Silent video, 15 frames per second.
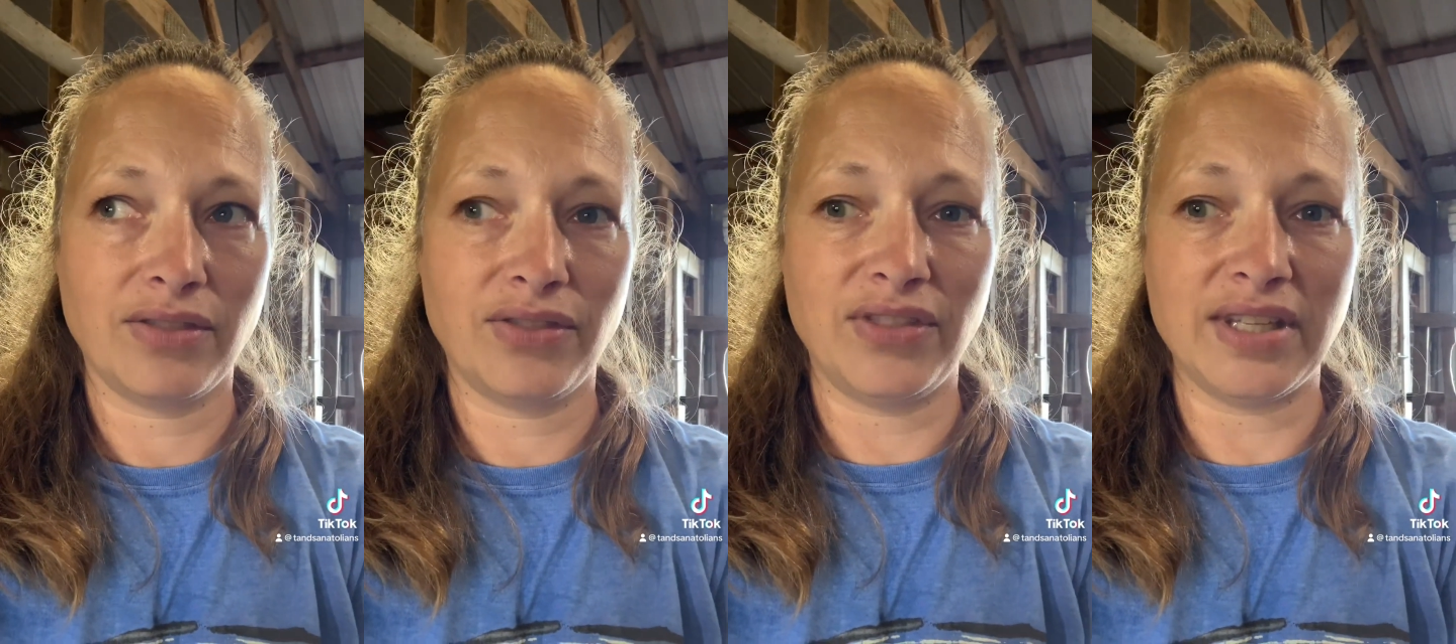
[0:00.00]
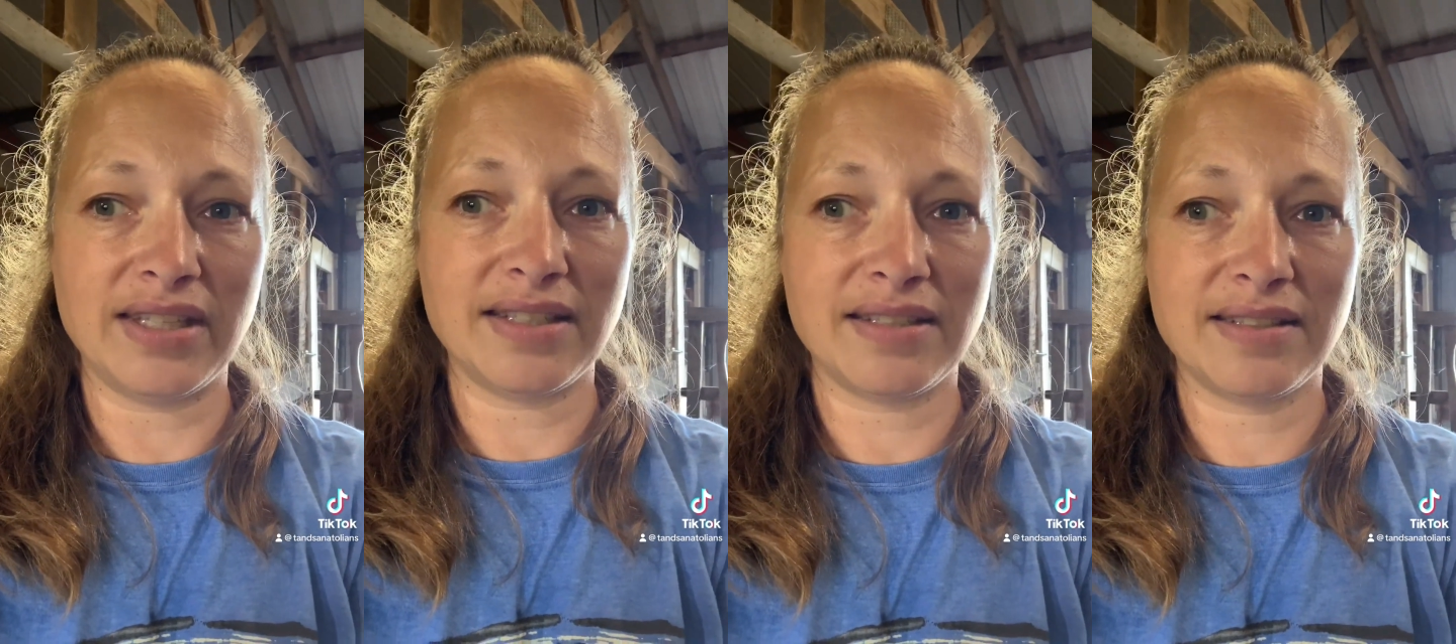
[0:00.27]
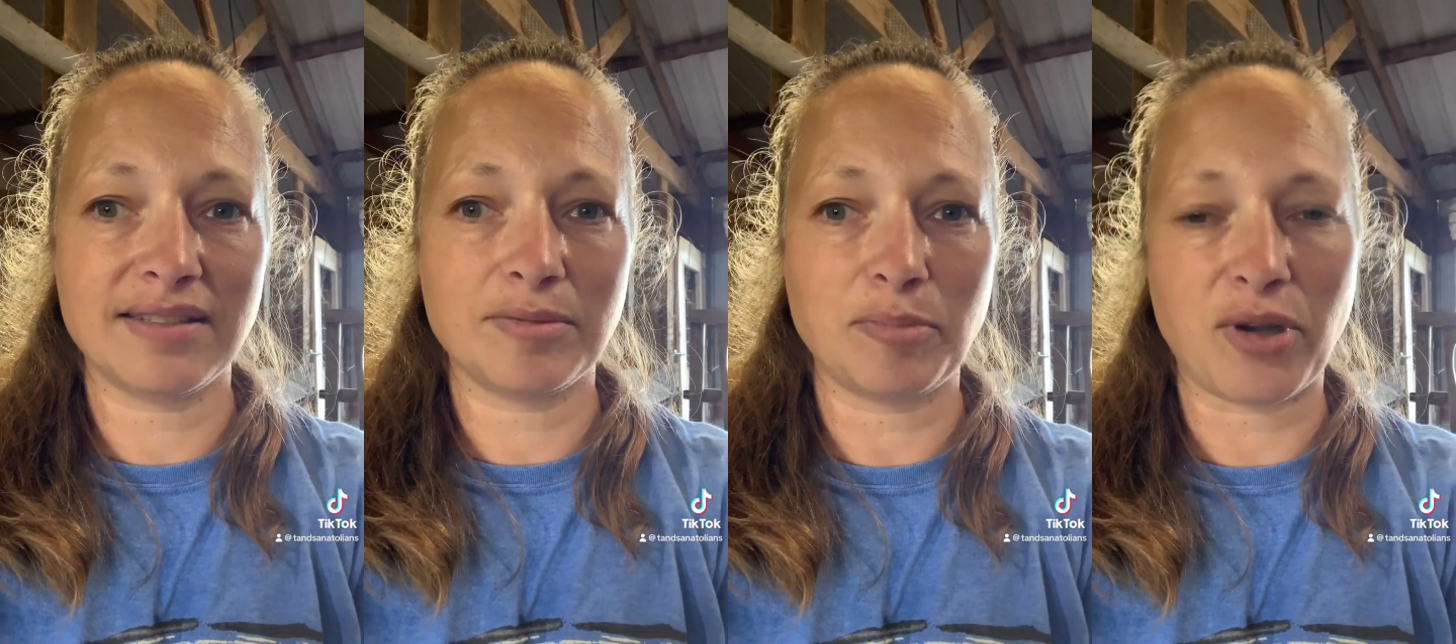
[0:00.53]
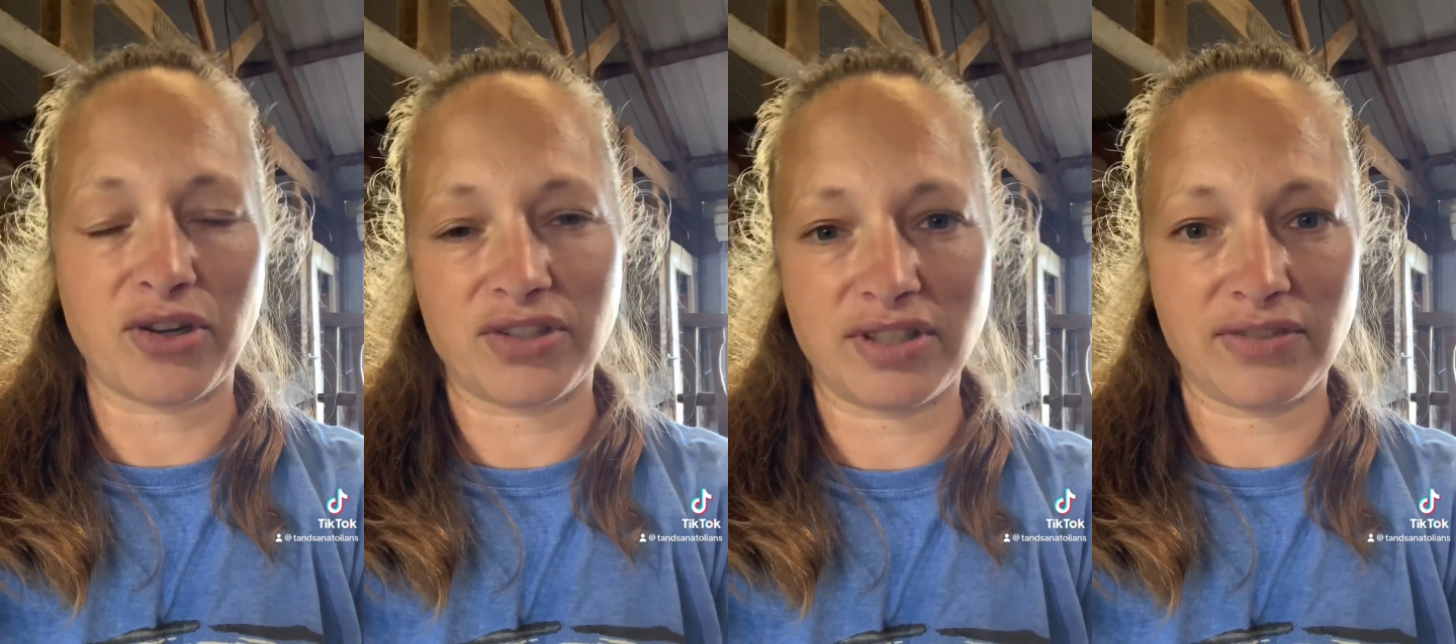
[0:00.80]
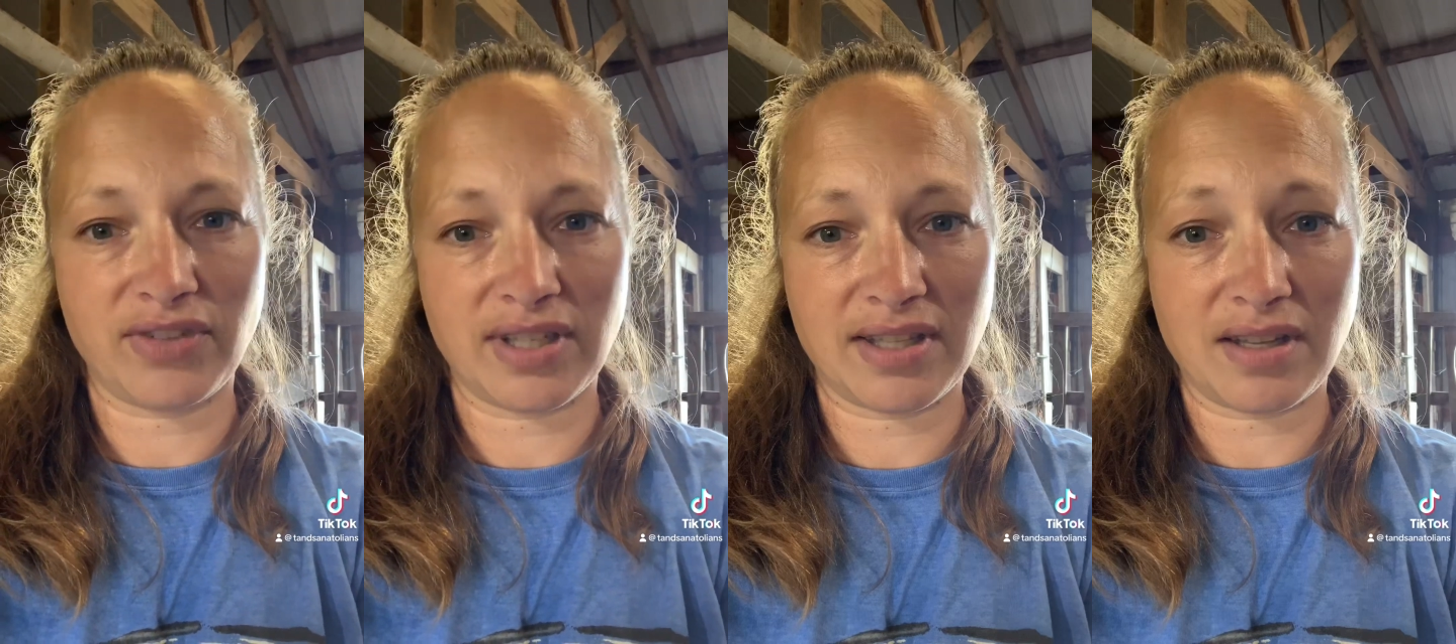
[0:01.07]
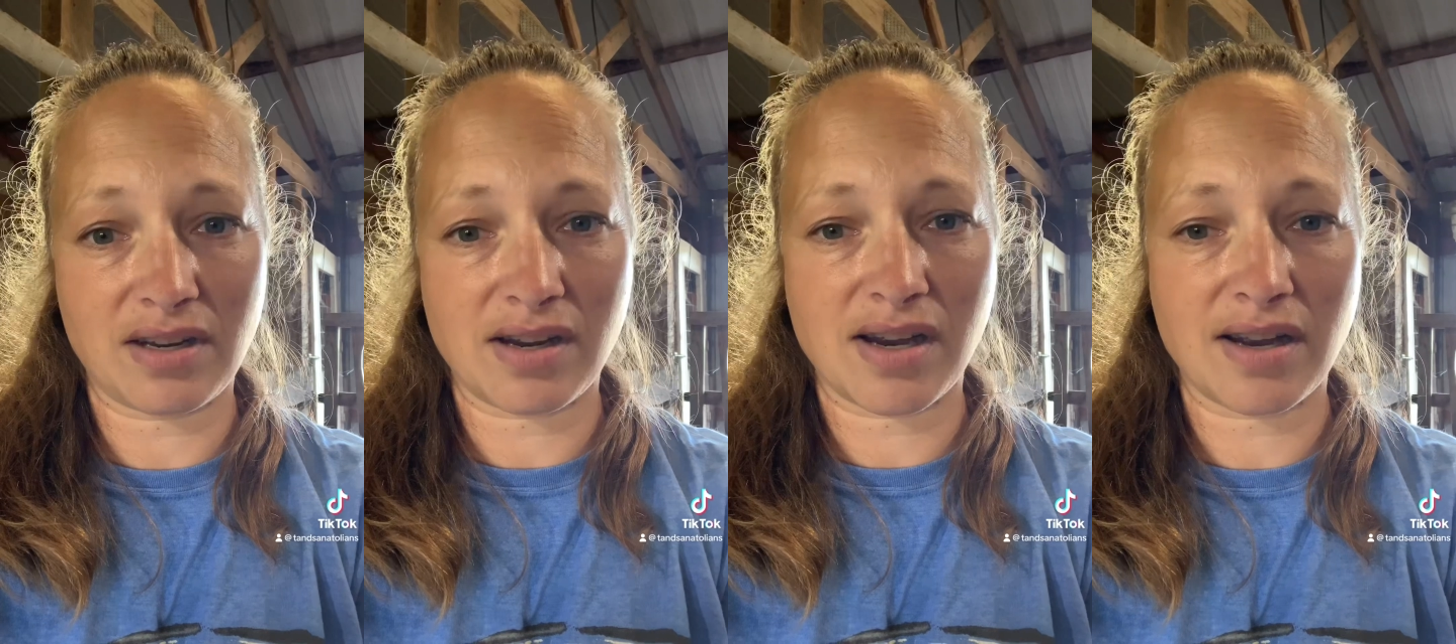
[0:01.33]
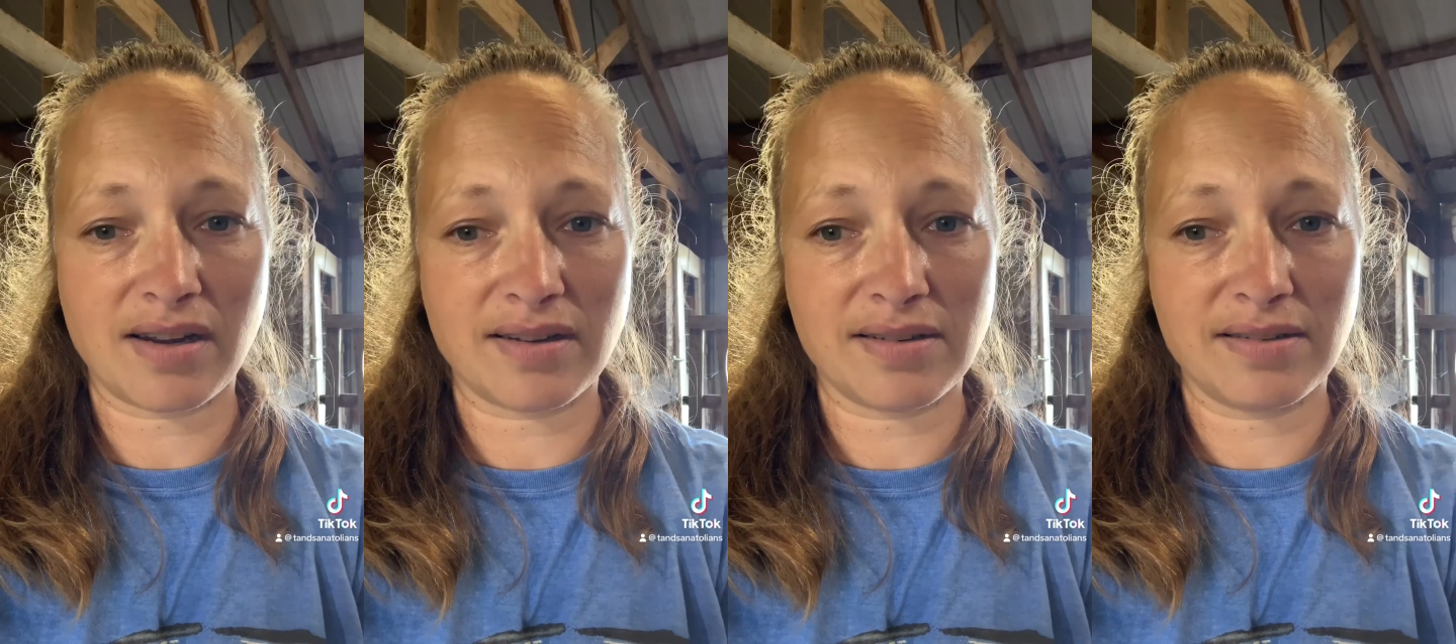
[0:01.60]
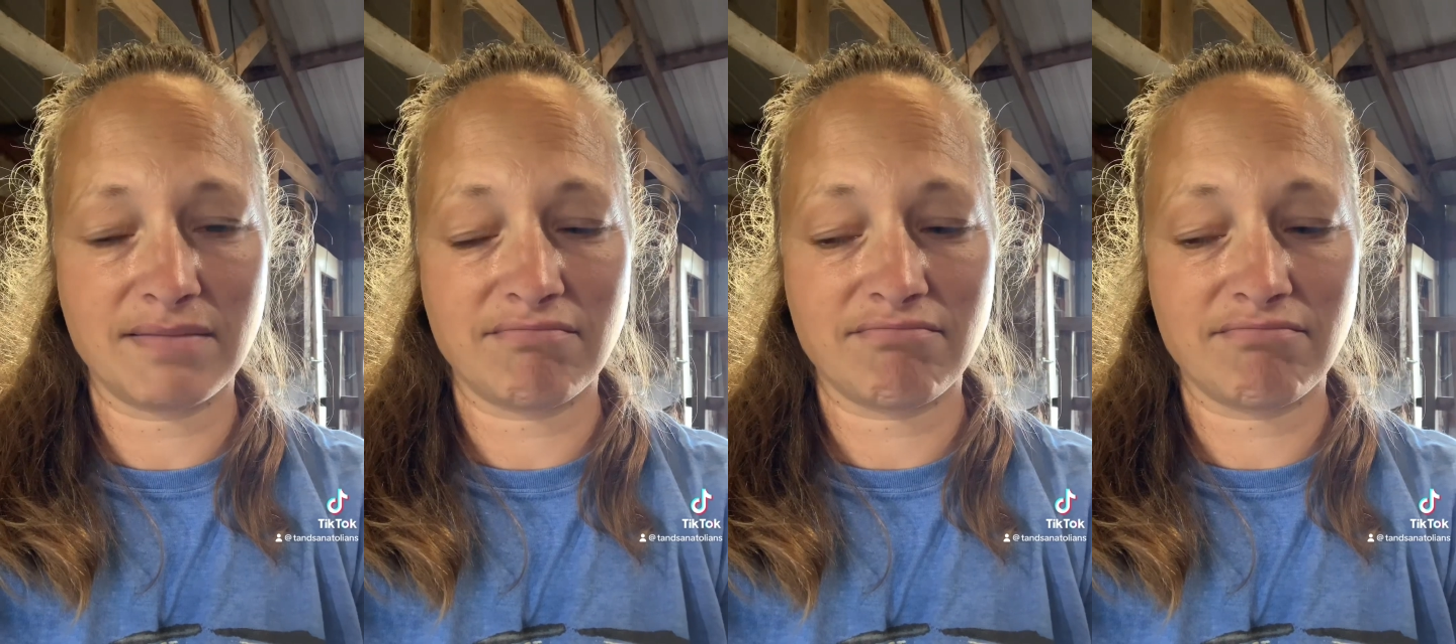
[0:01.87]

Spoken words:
these parts of it that are hard.